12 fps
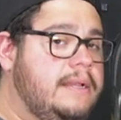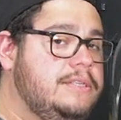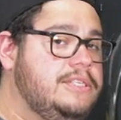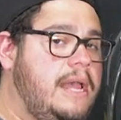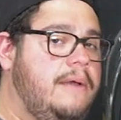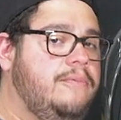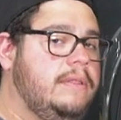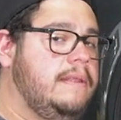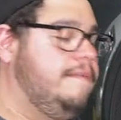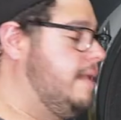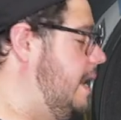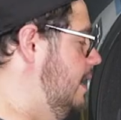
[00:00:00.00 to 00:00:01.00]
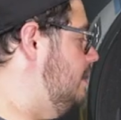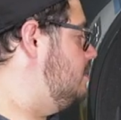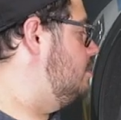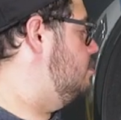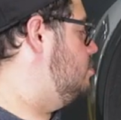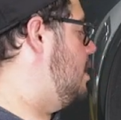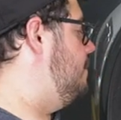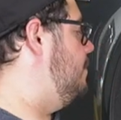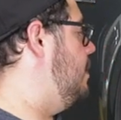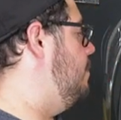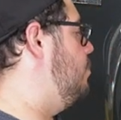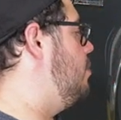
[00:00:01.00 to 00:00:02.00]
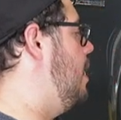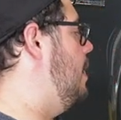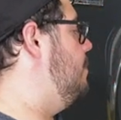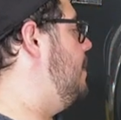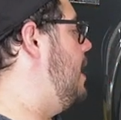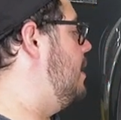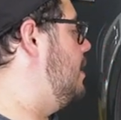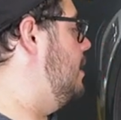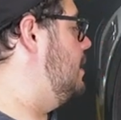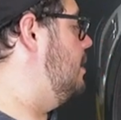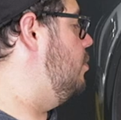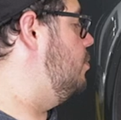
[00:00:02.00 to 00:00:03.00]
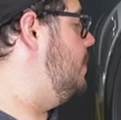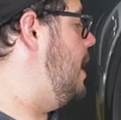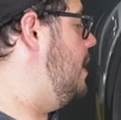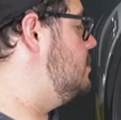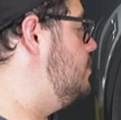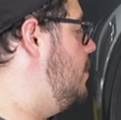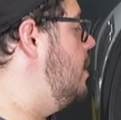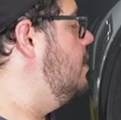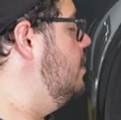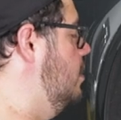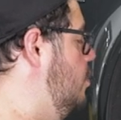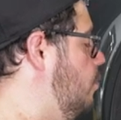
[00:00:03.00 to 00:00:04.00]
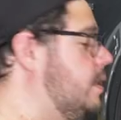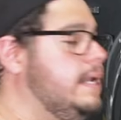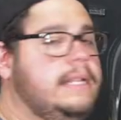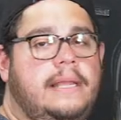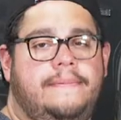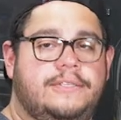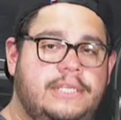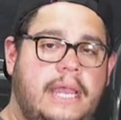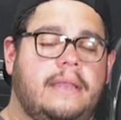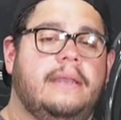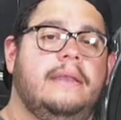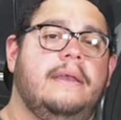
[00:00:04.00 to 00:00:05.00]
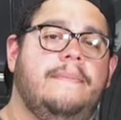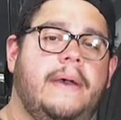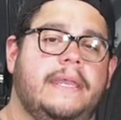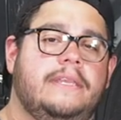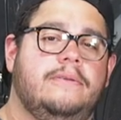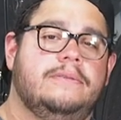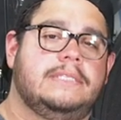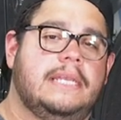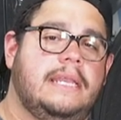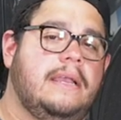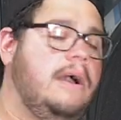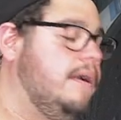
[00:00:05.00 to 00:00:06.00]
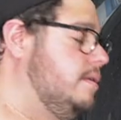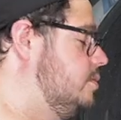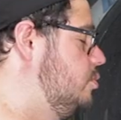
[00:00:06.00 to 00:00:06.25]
good job with the flathead screwdriver and prying back on the old pads, but we're going to double check by using our